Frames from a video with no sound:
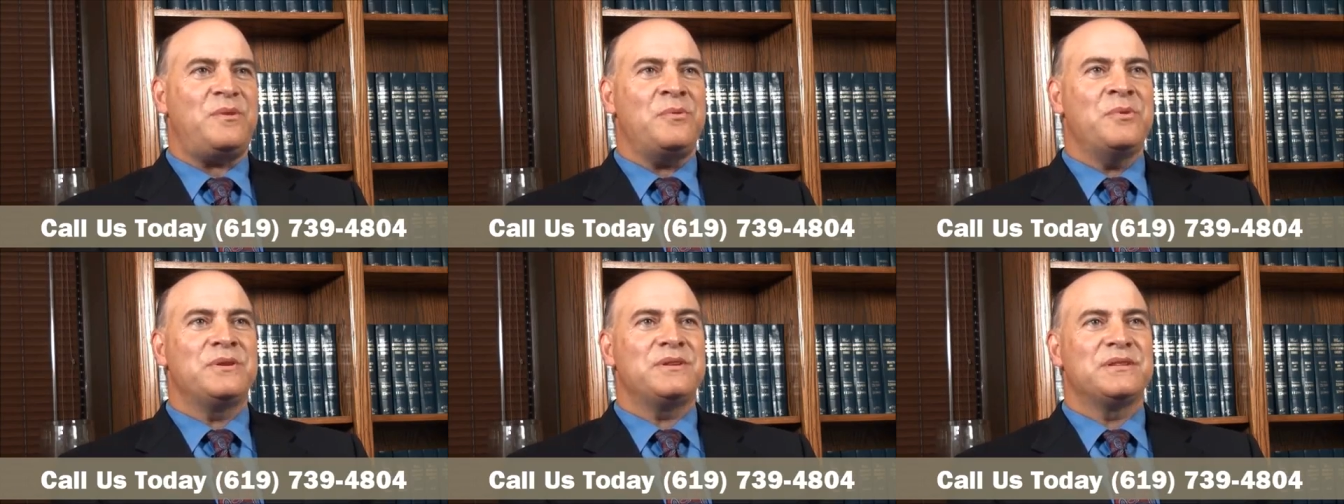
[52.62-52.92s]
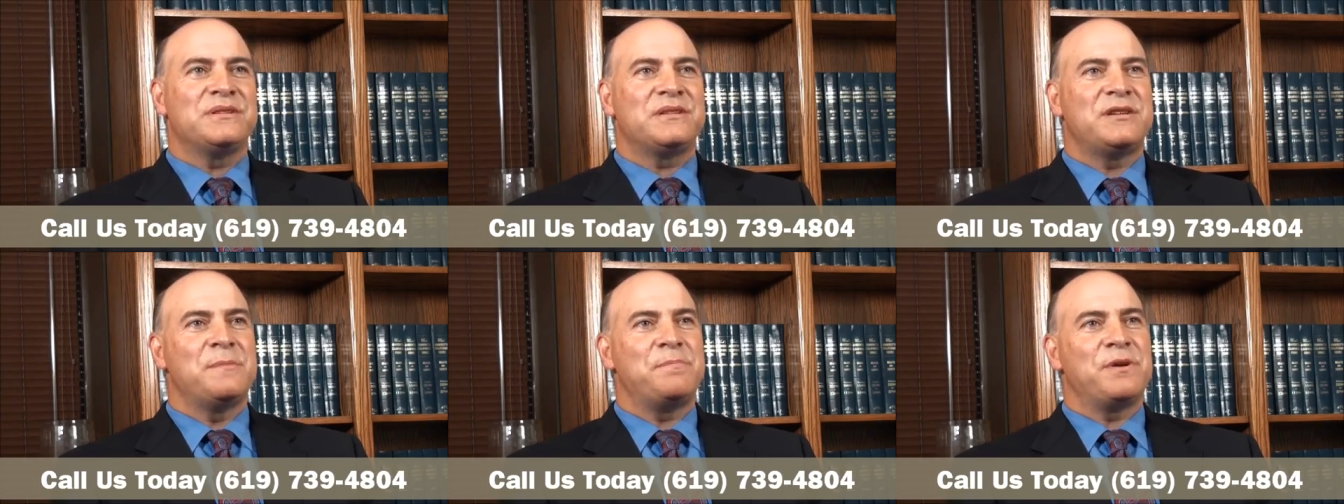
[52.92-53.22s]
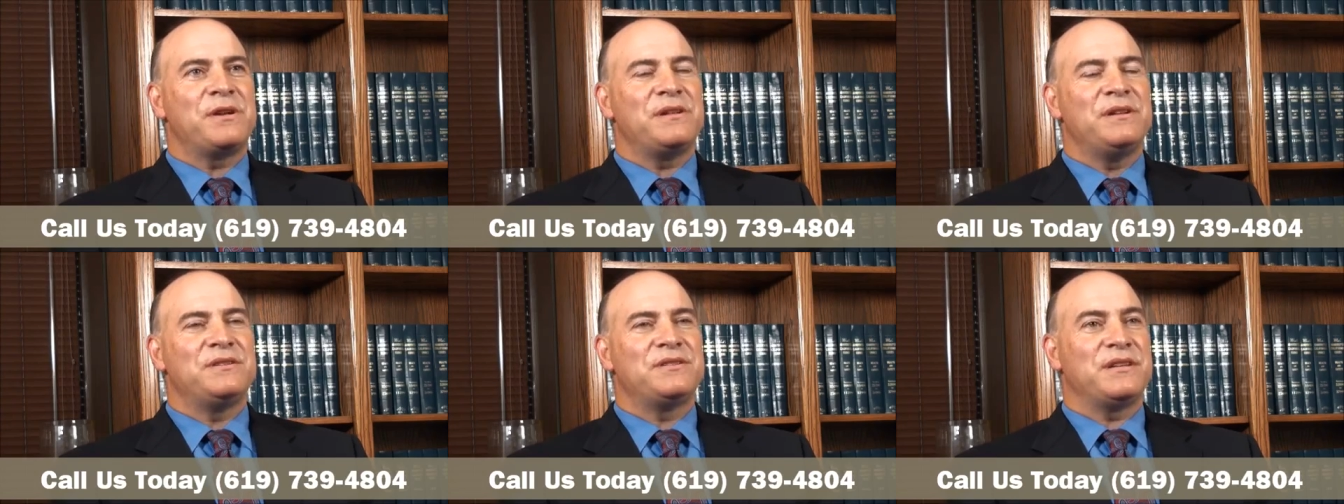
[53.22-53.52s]
which is
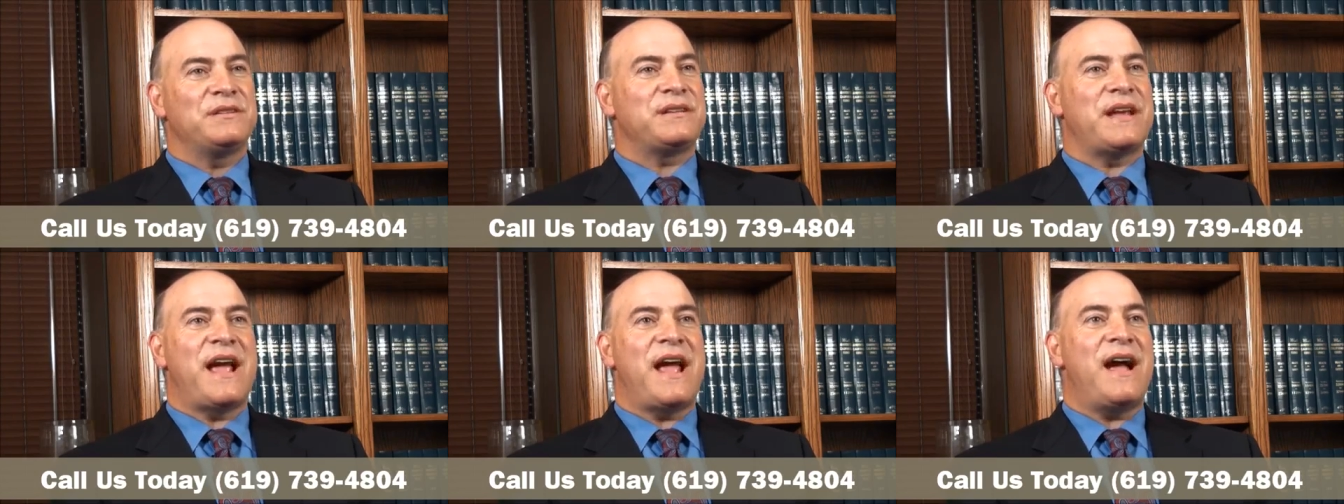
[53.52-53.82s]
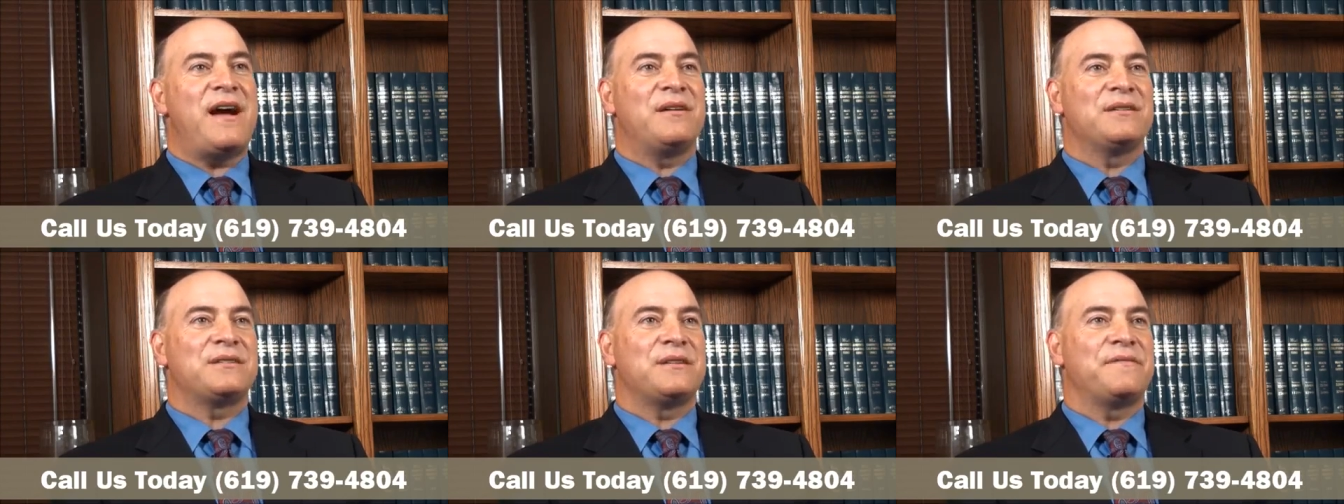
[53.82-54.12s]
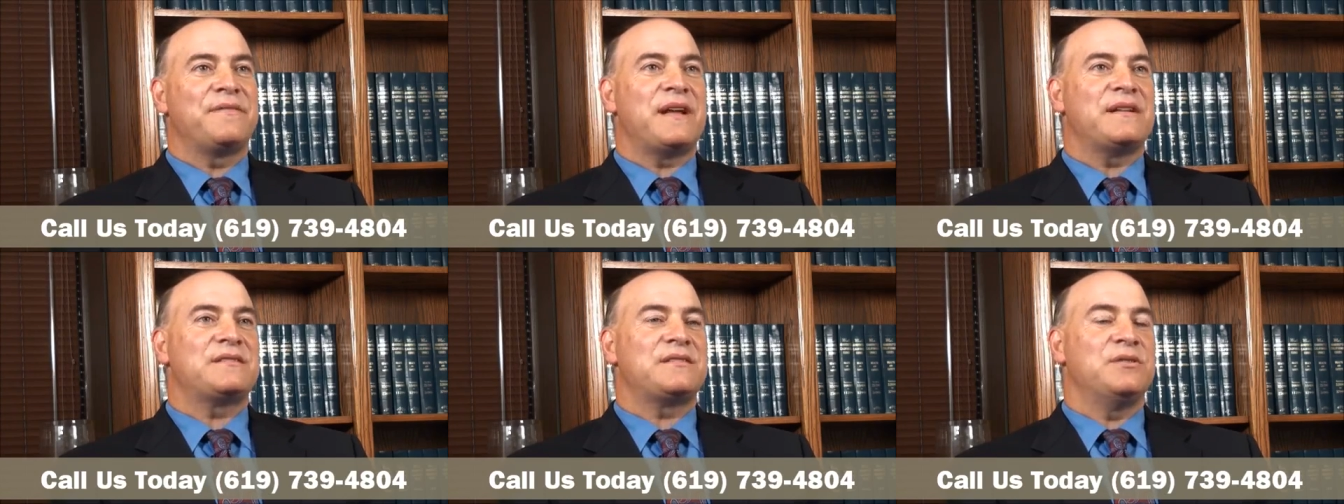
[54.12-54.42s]
typically just a house,
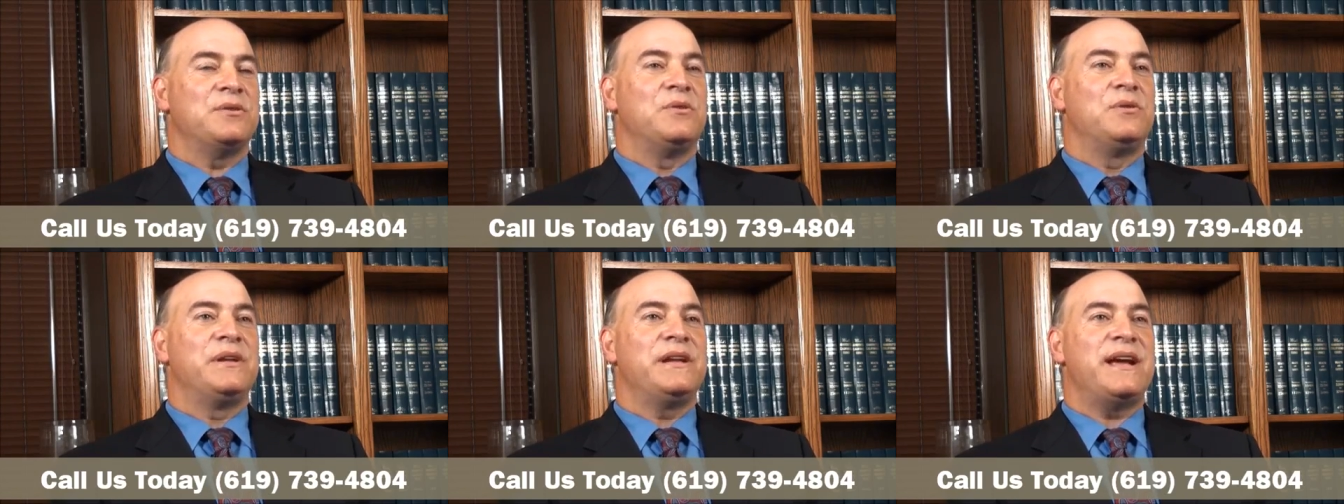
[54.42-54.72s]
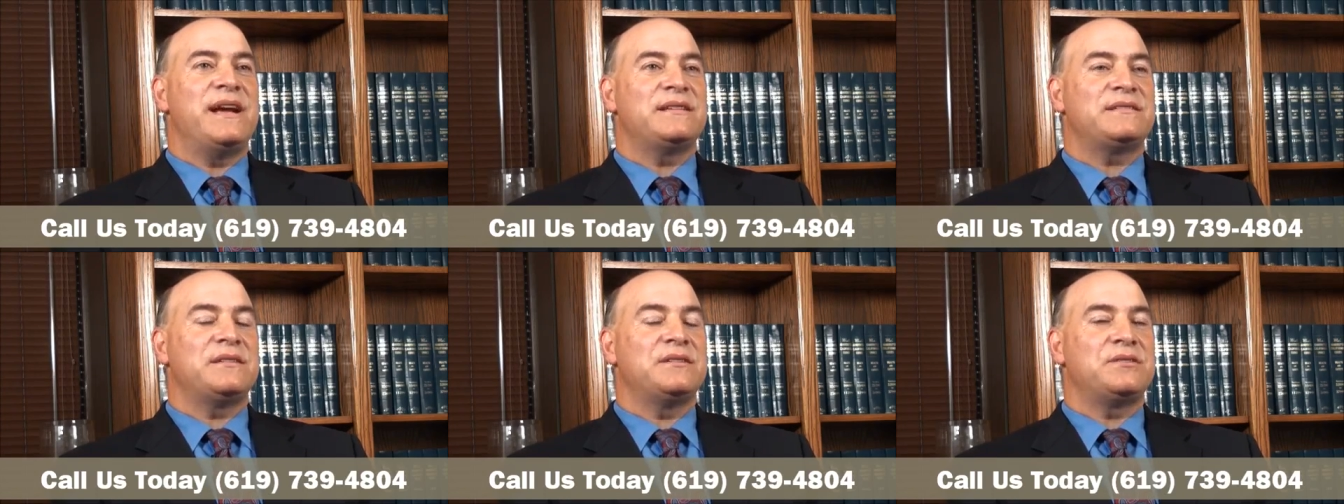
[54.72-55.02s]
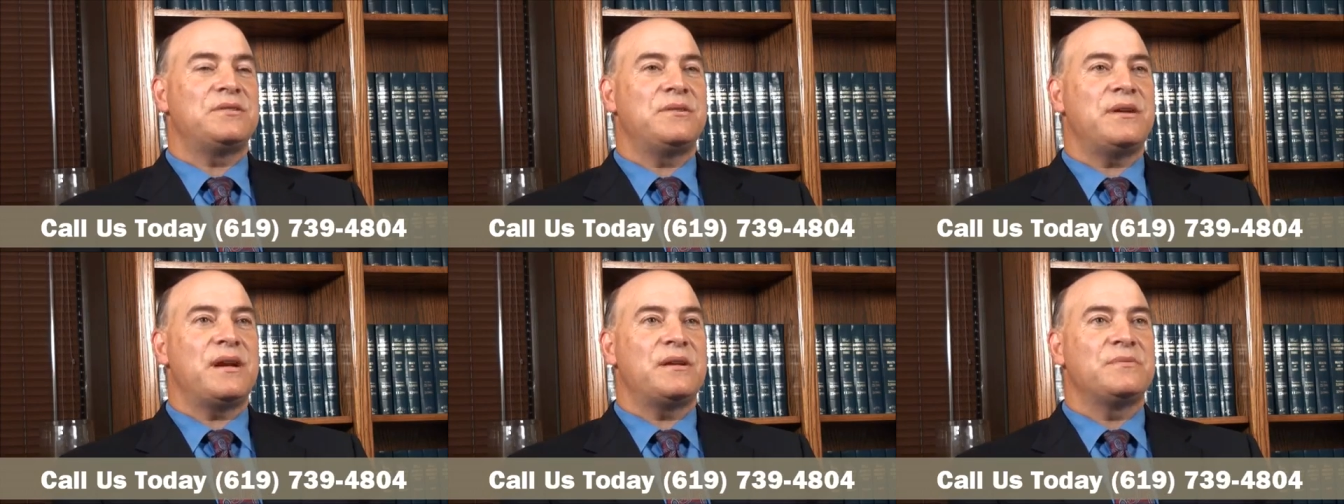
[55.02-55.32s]
if that's the only
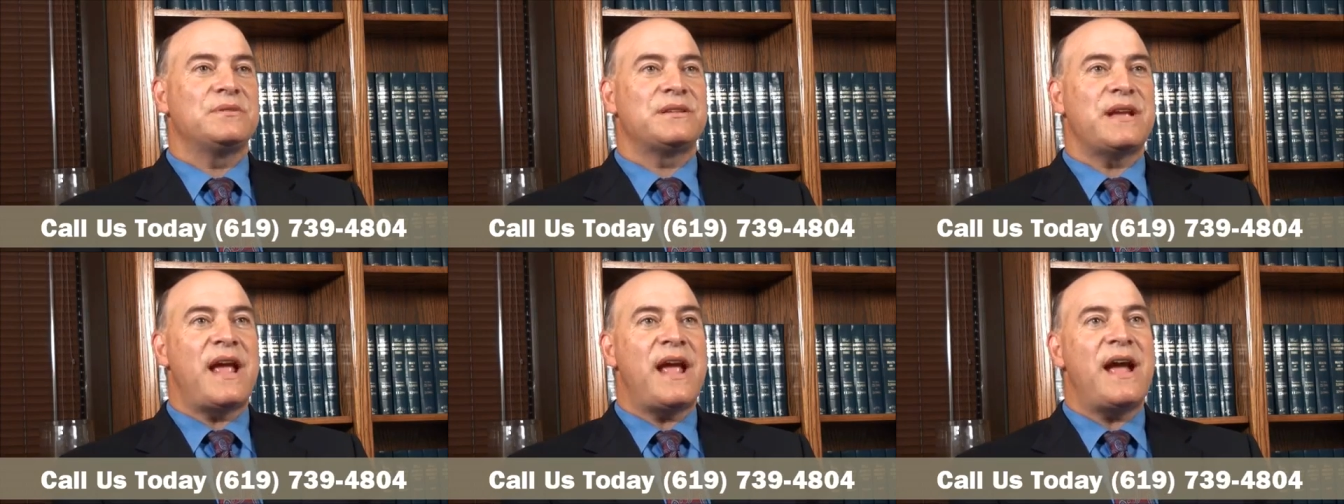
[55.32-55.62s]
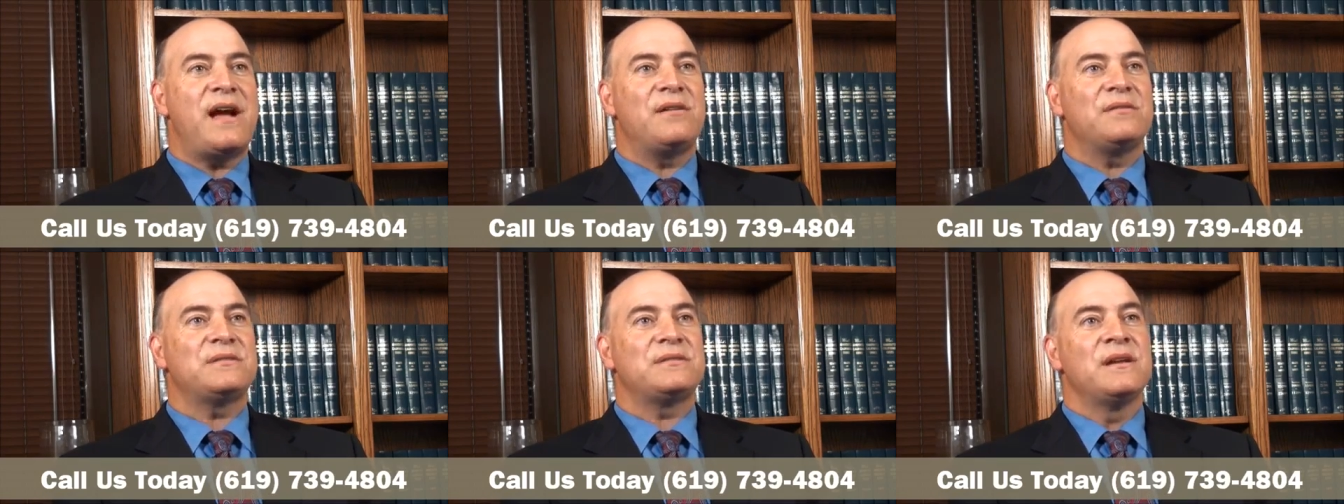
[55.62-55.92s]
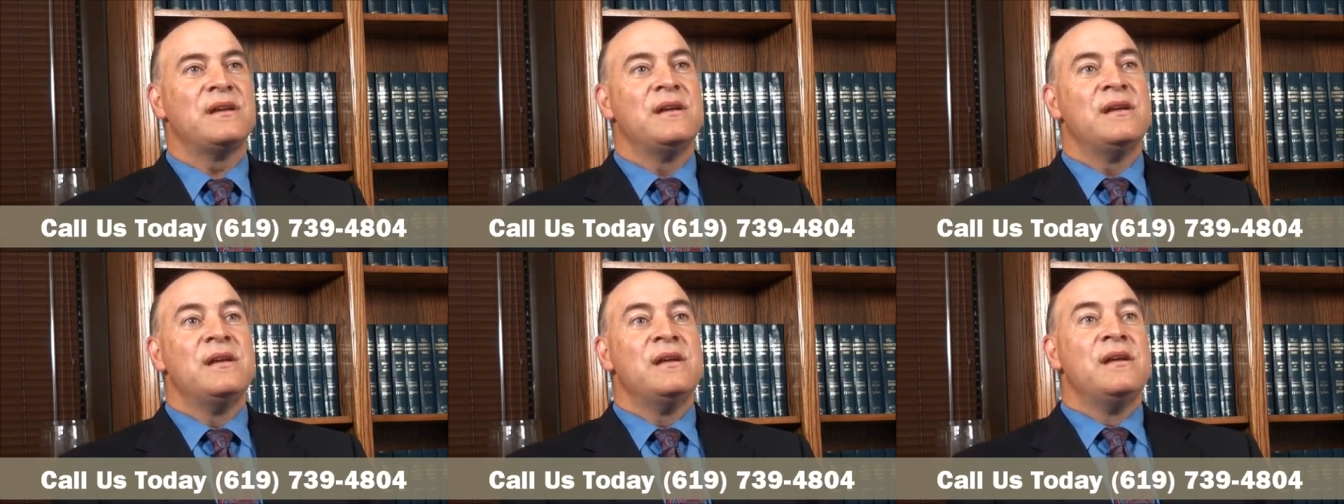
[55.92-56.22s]
asset you had was a house,